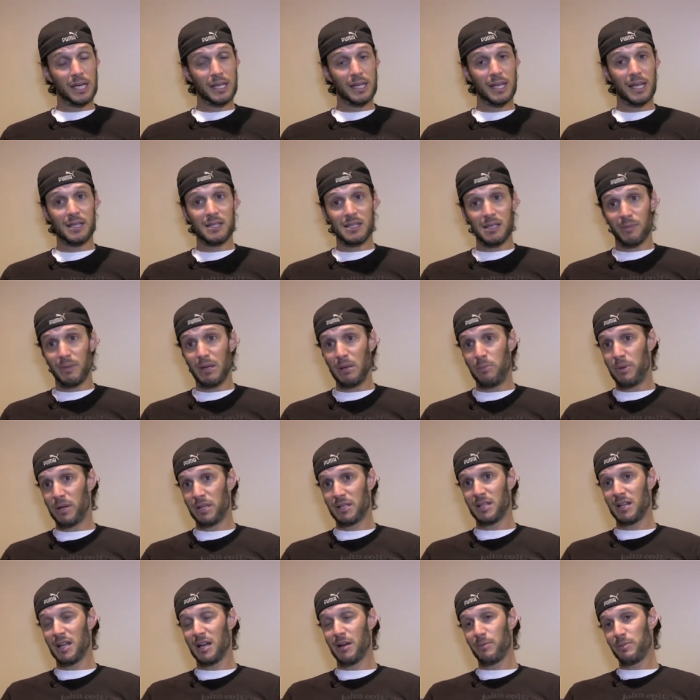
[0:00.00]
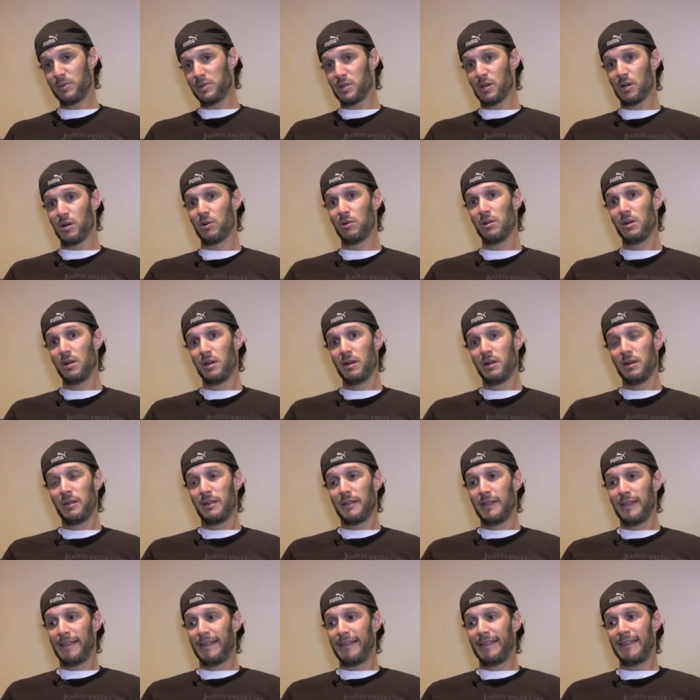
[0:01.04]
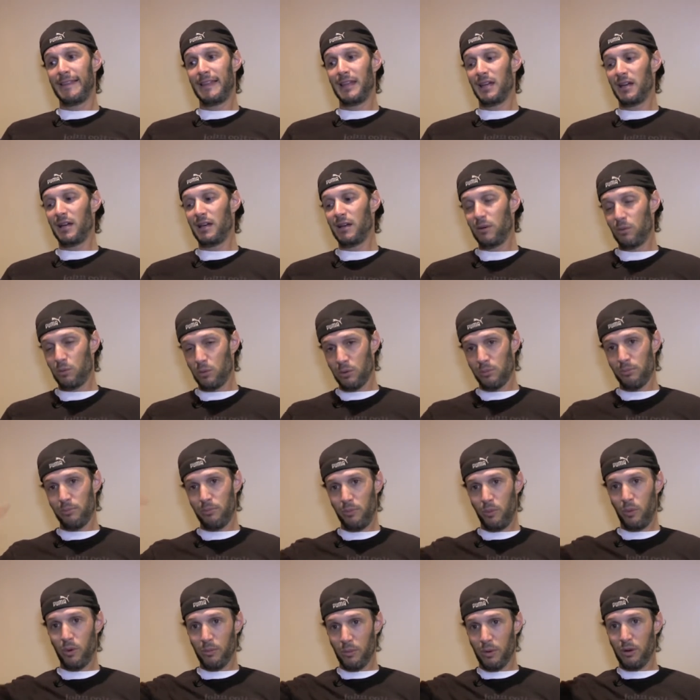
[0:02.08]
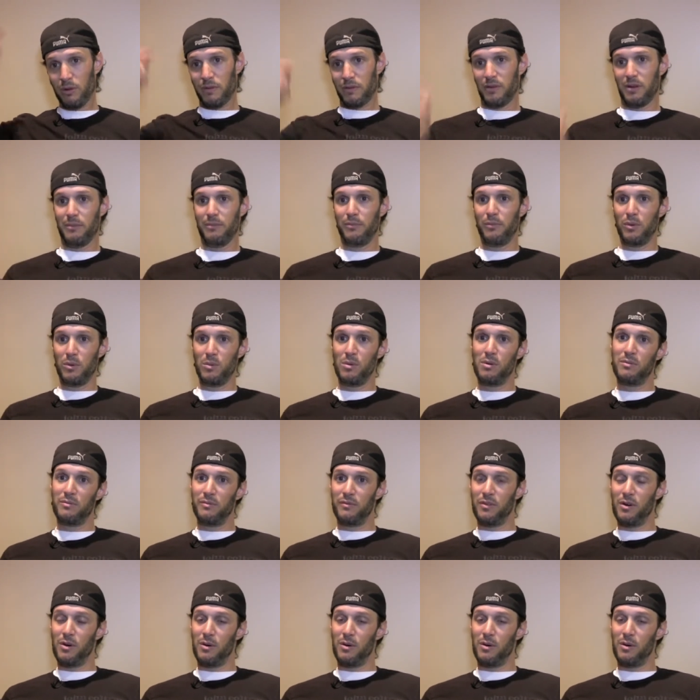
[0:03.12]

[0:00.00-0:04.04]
Yeah. And then somebody picked it up. So uh, we're, we're, moving, we're moving